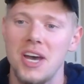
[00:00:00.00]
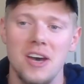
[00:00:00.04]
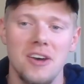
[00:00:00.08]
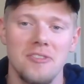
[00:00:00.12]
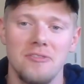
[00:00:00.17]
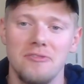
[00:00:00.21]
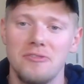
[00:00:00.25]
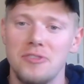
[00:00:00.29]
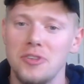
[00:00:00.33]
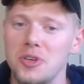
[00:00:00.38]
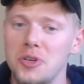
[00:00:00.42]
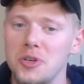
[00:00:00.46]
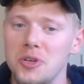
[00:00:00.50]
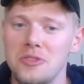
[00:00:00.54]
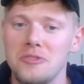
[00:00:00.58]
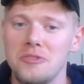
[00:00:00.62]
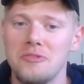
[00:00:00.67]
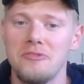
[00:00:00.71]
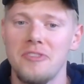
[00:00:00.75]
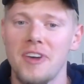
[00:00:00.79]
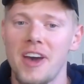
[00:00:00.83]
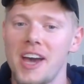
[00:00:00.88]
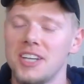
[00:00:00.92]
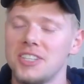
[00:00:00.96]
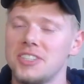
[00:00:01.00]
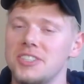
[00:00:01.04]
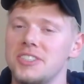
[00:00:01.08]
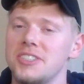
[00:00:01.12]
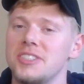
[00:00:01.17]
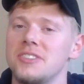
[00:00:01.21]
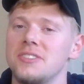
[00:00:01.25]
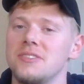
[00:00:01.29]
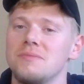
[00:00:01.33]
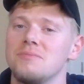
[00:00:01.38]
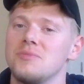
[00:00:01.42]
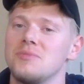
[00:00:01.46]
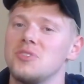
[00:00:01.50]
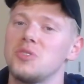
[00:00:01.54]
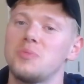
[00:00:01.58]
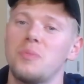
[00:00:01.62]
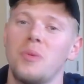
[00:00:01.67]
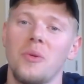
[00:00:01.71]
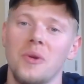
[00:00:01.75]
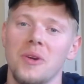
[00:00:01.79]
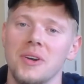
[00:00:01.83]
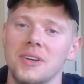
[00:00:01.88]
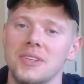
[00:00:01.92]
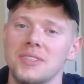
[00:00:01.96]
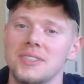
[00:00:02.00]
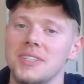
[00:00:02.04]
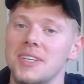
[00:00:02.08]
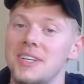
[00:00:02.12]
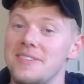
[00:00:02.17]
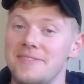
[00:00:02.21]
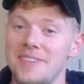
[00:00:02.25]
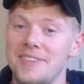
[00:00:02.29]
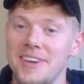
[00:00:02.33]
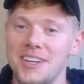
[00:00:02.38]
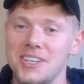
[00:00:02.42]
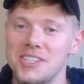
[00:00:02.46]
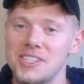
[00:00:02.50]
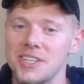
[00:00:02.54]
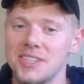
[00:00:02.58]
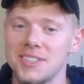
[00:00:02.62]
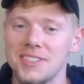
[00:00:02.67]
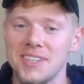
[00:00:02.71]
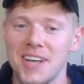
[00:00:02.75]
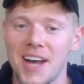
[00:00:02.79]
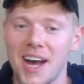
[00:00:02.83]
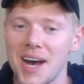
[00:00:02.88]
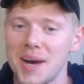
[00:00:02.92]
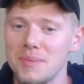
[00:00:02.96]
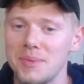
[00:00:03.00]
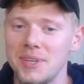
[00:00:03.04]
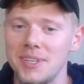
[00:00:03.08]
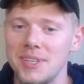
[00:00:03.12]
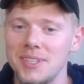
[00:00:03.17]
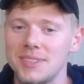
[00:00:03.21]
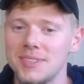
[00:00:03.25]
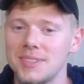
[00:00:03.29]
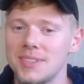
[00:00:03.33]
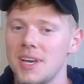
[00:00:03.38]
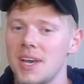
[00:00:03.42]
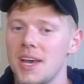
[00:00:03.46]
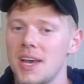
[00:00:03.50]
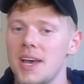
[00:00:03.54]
food, fashion, sports, inventions, hobbies.